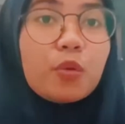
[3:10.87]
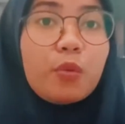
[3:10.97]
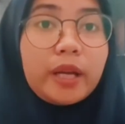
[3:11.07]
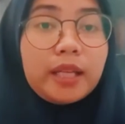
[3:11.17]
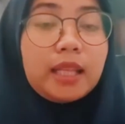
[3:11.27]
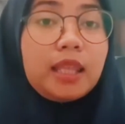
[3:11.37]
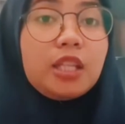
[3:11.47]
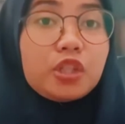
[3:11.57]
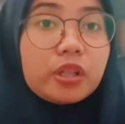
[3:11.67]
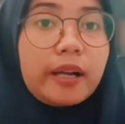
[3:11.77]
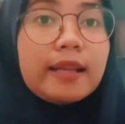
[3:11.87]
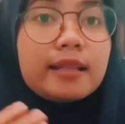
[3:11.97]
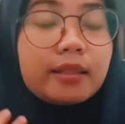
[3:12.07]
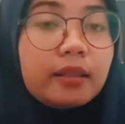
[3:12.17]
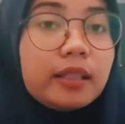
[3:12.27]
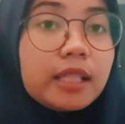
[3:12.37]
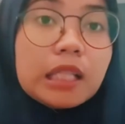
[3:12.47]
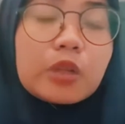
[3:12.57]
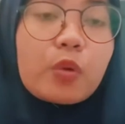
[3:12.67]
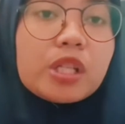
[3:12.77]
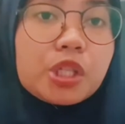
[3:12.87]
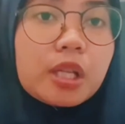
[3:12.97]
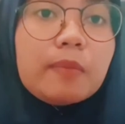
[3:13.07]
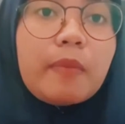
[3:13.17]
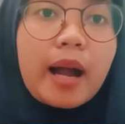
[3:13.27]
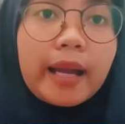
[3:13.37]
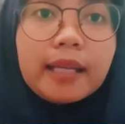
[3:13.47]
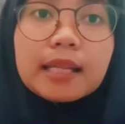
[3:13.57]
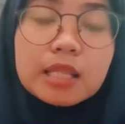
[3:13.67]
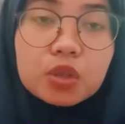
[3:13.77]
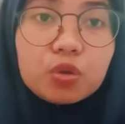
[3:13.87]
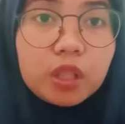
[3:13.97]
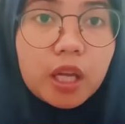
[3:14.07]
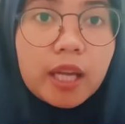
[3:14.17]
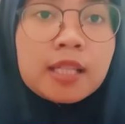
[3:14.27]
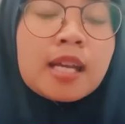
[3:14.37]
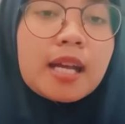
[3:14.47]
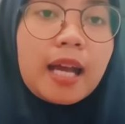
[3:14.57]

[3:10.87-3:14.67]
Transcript: When the teacher answer the question by the student,